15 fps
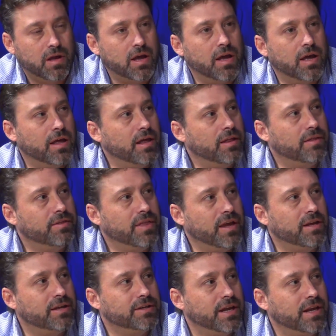Uh,
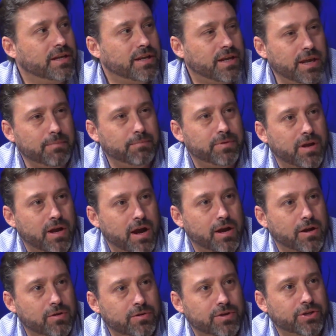they, they keep the
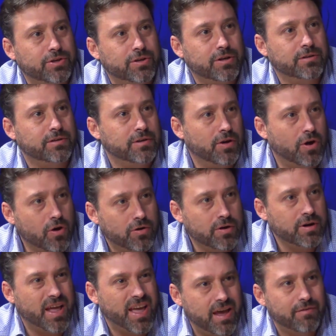air conditioning
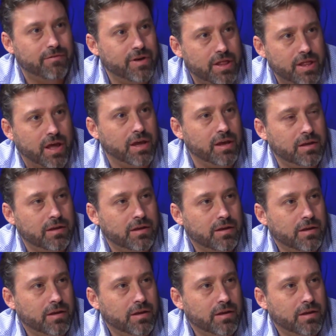on every day